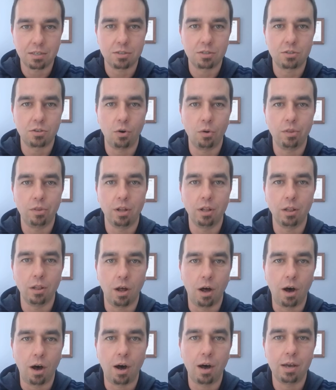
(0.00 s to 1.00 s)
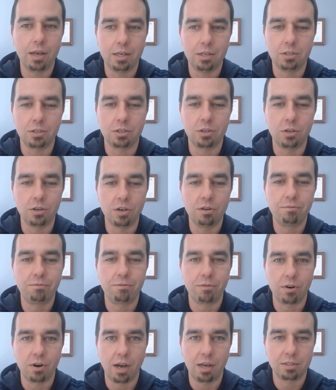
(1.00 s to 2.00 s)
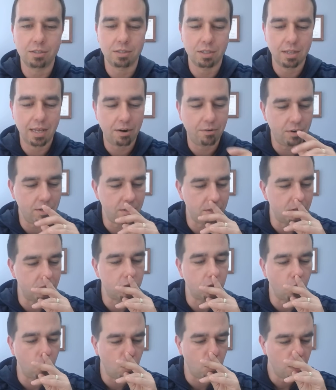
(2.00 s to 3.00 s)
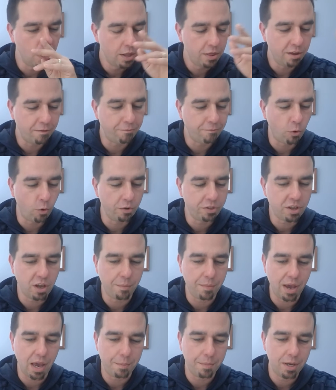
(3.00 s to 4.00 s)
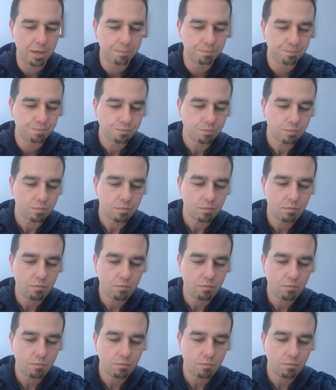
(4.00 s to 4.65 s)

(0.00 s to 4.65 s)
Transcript: And so the law is good for us in that reason. So the fourth commandment